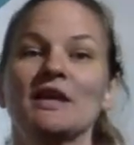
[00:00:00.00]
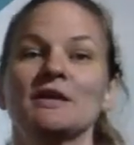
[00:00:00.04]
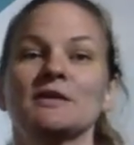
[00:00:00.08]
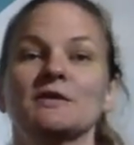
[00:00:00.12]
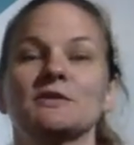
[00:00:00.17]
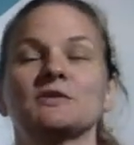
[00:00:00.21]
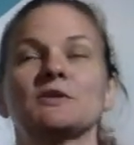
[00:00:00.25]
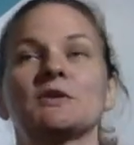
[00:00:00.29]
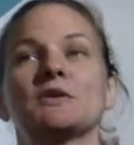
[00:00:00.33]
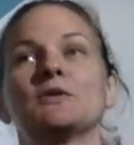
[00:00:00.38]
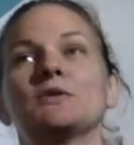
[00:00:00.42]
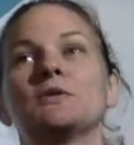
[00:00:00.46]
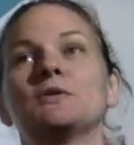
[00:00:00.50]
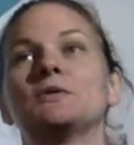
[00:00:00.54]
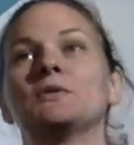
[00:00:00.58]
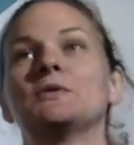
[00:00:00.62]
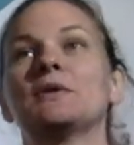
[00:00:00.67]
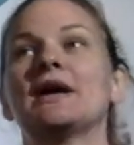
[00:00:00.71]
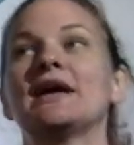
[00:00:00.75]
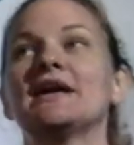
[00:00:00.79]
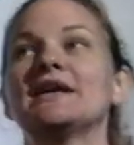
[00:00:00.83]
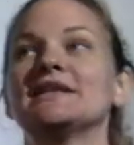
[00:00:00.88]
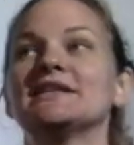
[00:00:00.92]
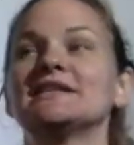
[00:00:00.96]
So
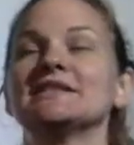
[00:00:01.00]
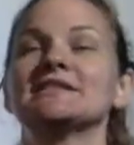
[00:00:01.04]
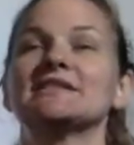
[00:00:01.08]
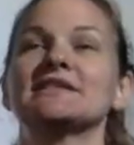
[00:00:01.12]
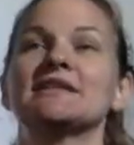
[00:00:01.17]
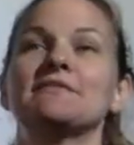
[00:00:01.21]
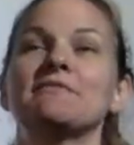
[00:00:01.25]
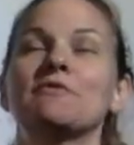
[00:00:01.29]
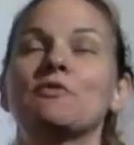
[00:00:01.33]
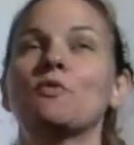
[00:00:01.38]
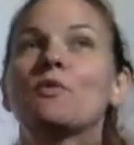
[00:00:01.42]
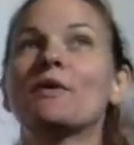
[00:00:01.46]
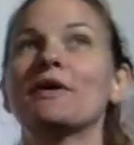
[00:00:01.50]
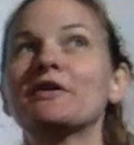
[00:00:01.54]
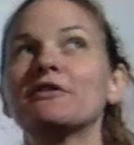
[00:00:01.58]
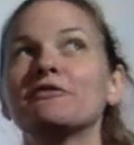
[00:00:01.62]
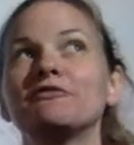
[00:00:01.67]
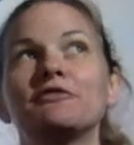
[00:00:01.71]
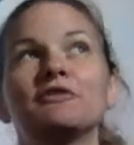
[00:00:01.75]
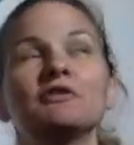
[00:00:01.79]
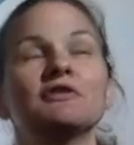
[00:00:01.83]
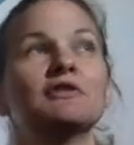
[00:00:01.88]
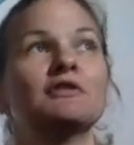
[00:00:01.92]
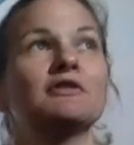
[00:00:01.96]
as
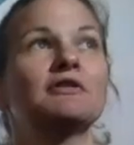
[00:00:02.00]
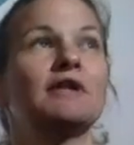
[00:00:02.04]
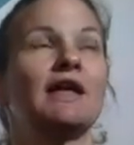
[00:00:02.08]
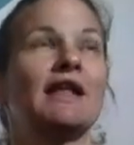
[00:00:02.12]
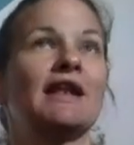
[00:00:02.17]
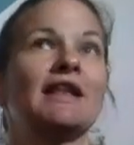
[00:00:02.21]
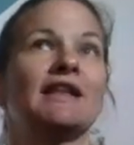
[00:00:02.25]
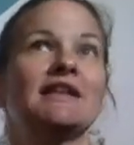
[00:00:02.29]
wonderful and